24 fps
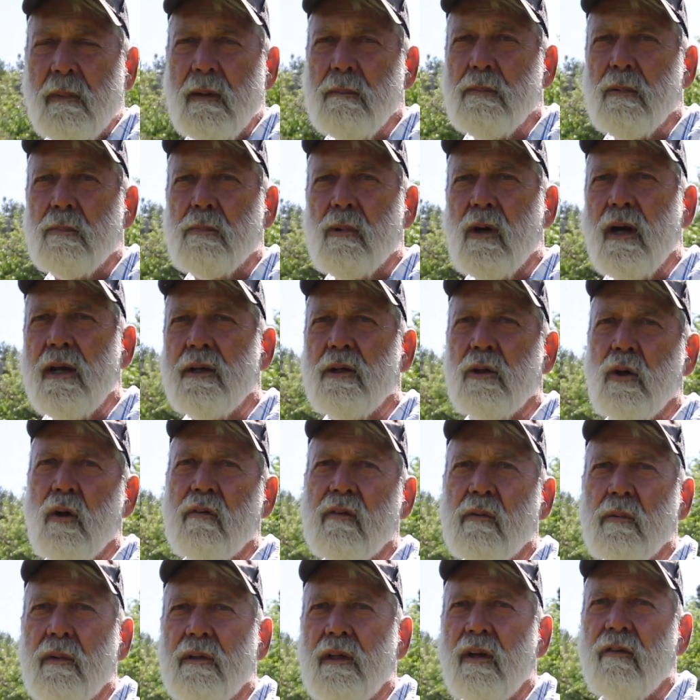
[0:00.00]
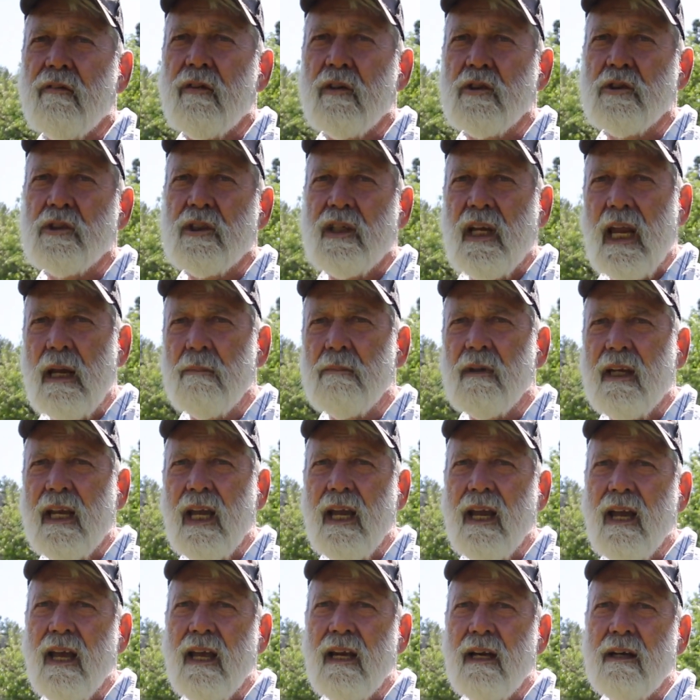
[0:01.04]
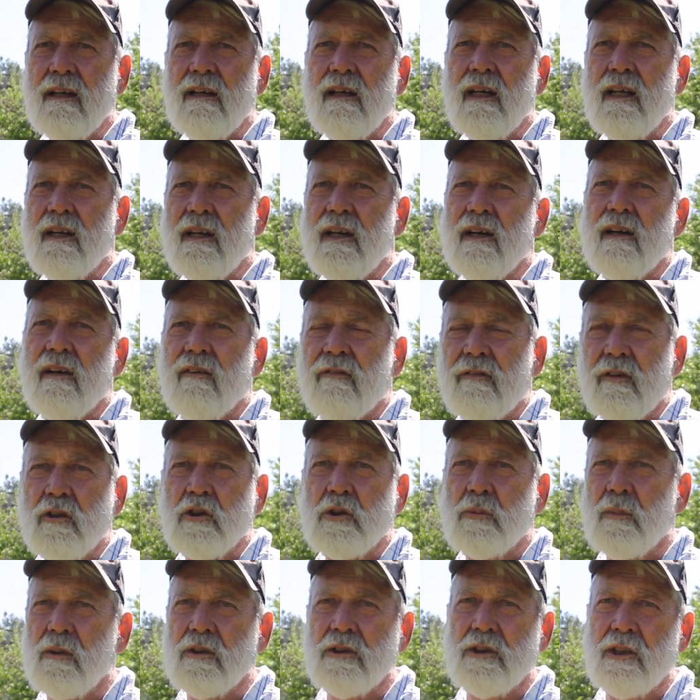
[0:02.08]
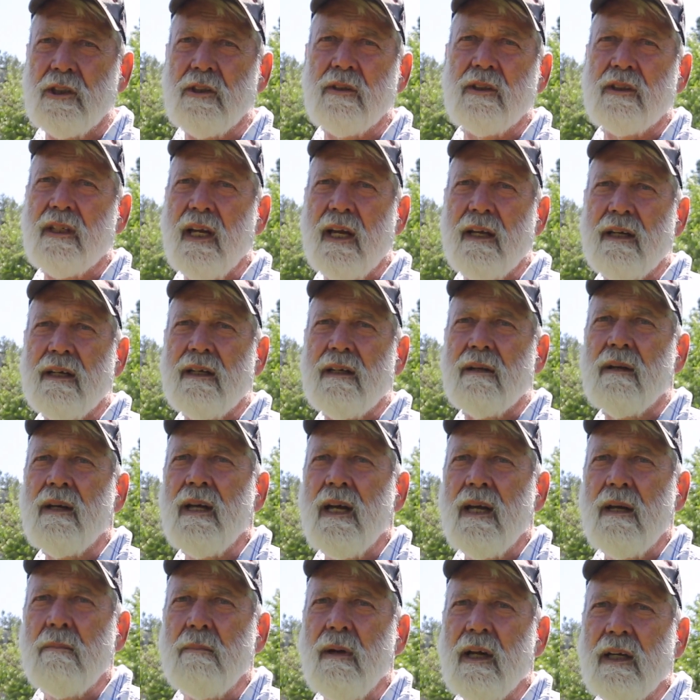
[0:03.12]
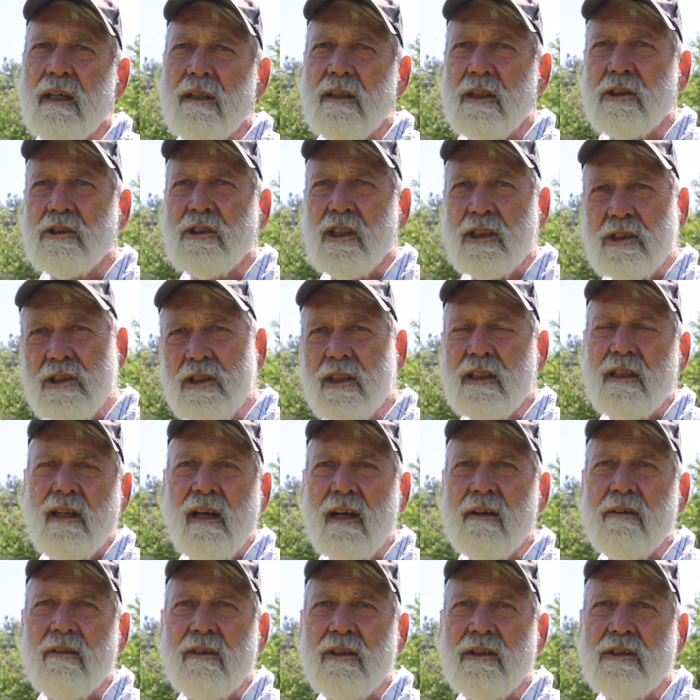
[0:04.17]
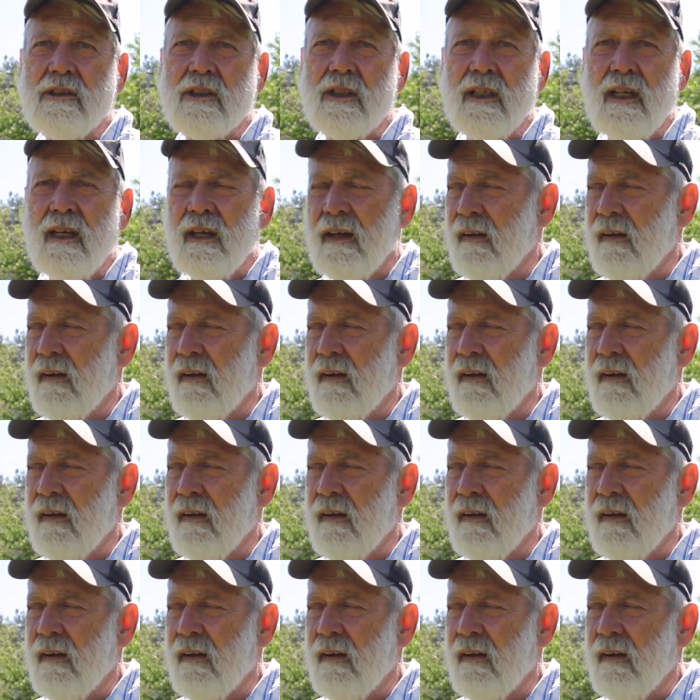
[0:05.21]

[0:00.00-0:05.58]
people brought it over when they first came to Canada, and they're the first ones here in Canada back in the 1600s.